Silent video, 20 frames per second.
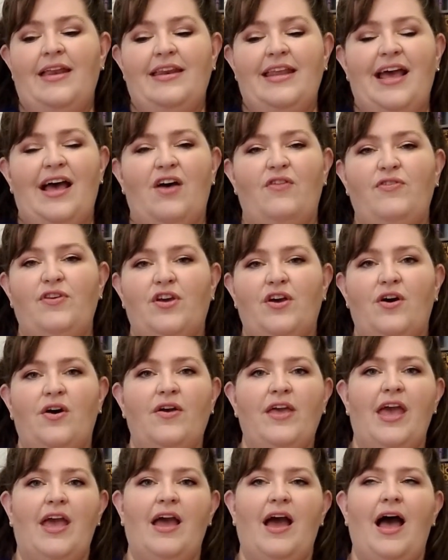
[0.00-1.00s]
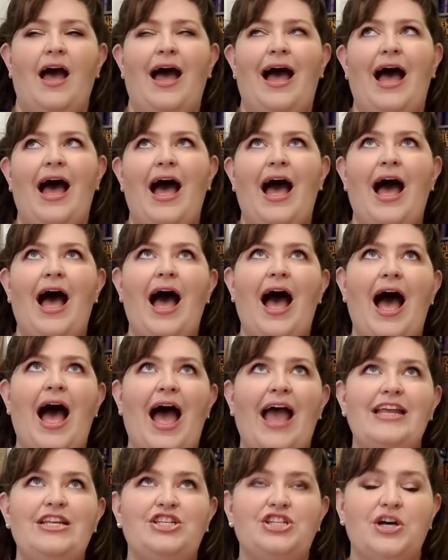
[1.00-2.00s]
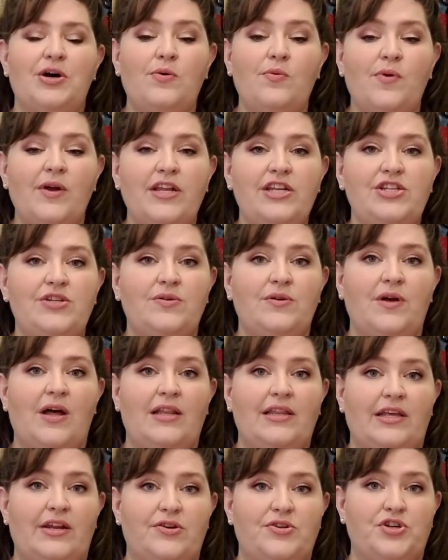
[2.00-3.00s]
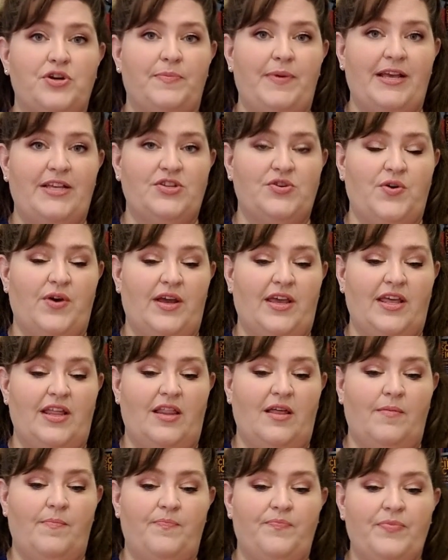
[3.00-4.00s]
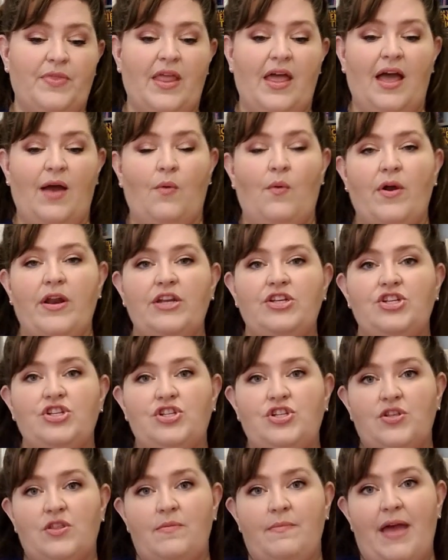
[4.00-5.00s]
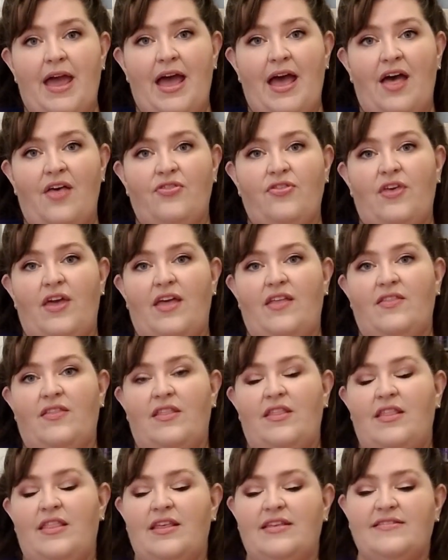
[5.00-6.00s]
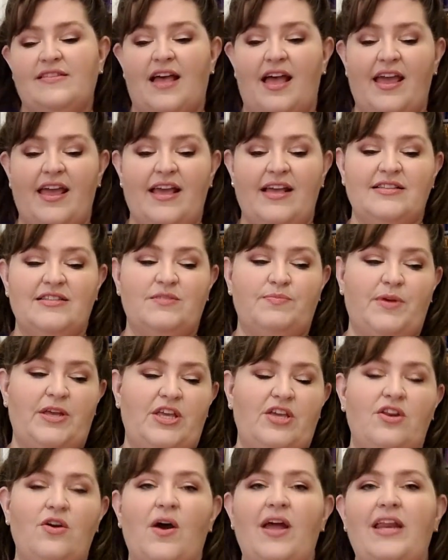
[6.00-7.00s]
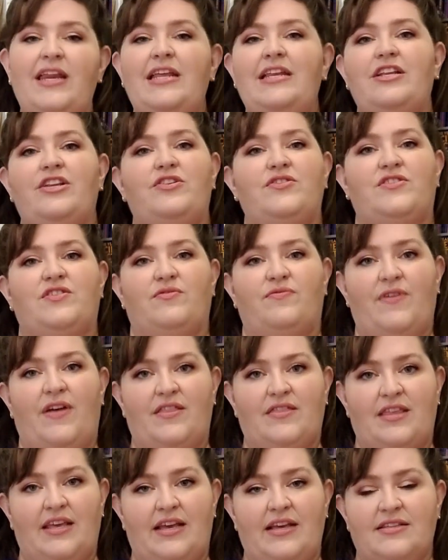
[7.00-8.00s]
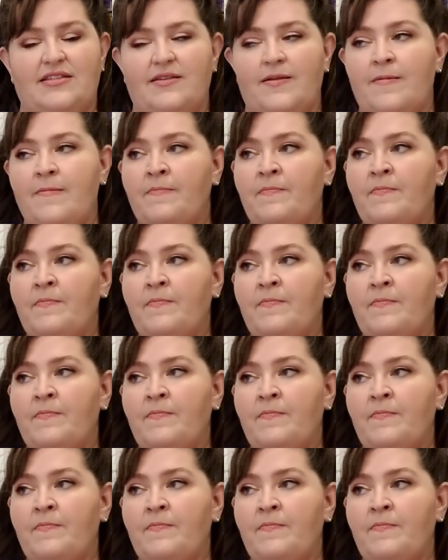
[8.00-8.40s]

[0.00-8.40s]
Now, if you go, okay, I don't want to do a literature-based curriculum. I want to just do the math and the science, but I need to do some fun things.